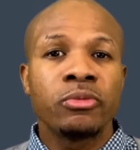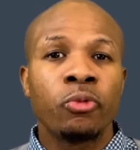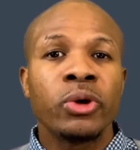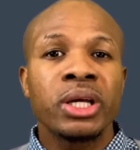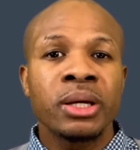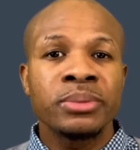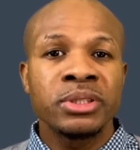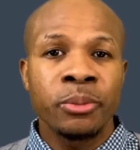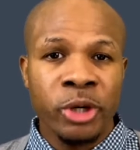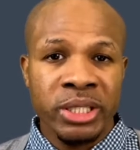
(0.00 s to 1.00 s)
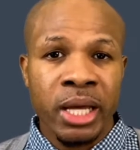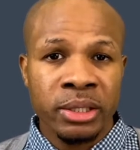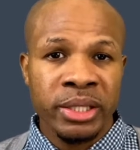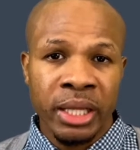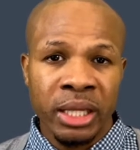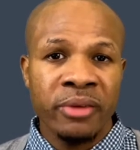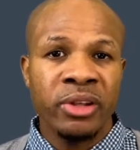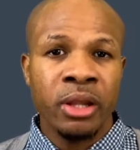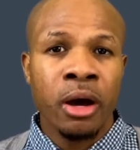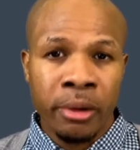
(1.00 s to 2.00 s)
When it comes to mortality and living
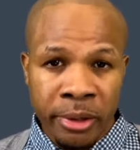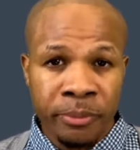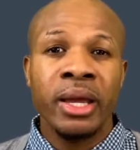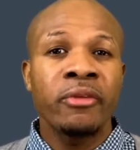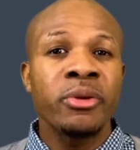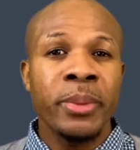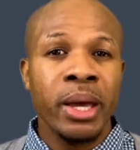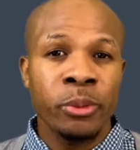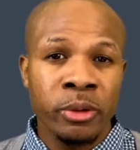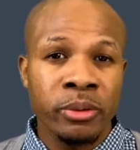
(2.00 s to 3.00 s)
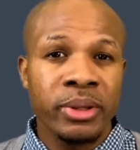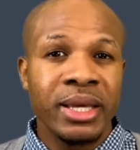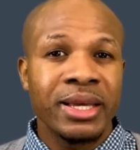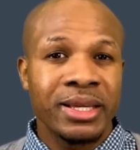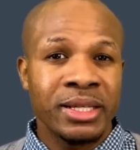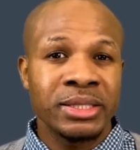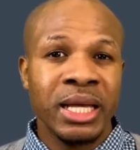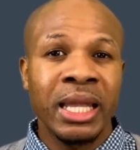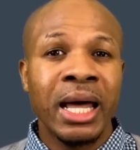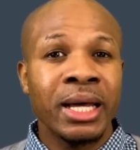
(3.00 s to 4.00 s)
longer, every mammal is
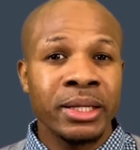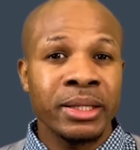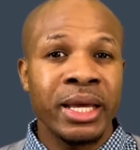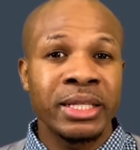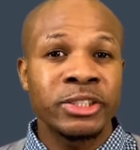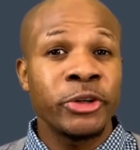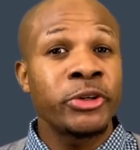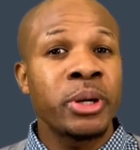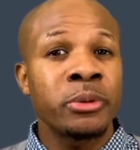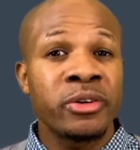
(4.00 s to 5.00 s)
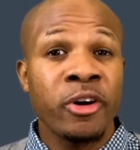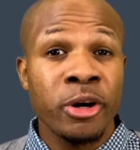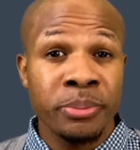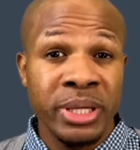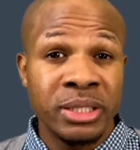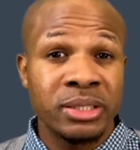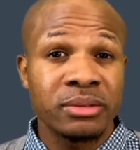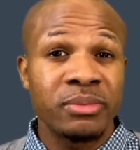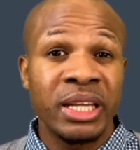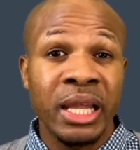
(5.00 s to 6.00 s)
allotted a certain number of heartbeats
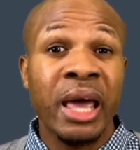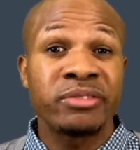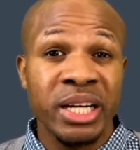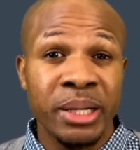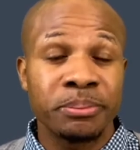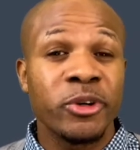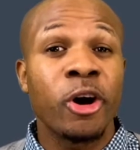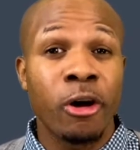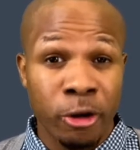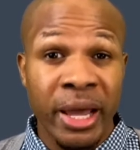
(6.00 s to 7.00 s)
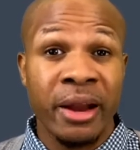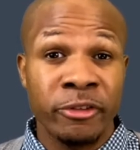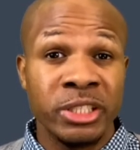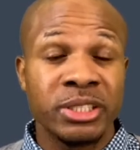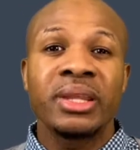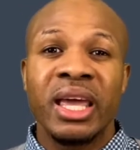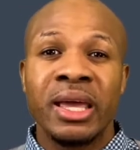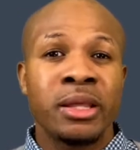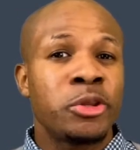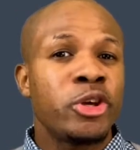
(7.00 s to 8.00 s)
in a lifetime on average.
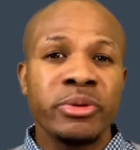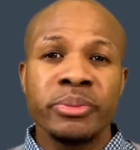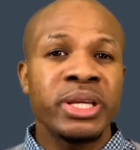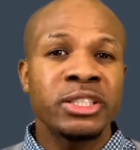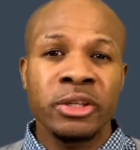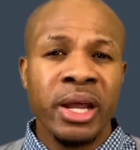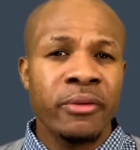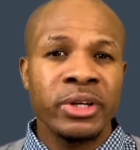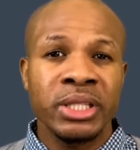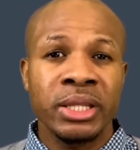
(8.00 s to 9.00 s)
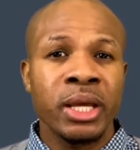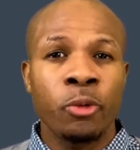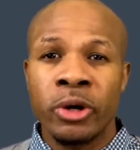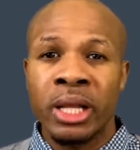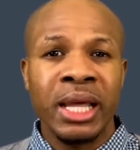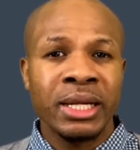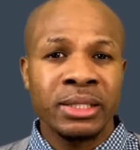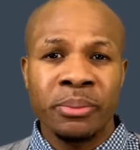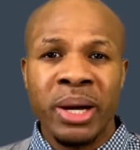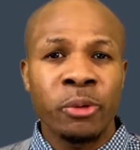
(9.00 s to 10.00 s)
And human beings on average, I think we're allotted
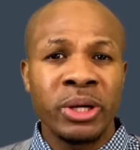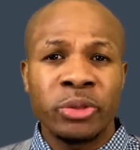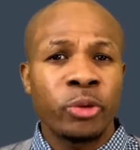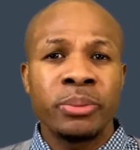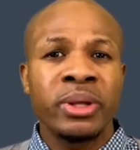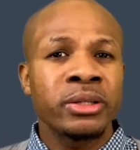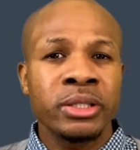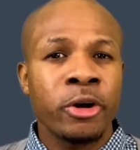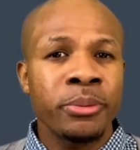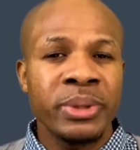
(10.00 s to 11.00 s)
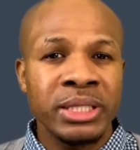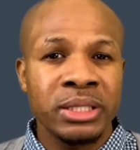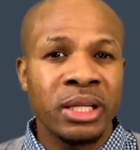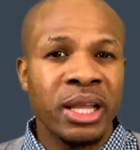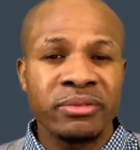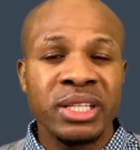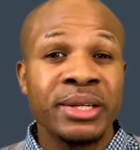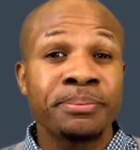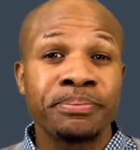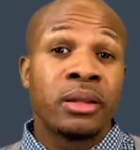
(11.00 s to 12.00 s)
about what, 3 billion heartbeats in a lifetime?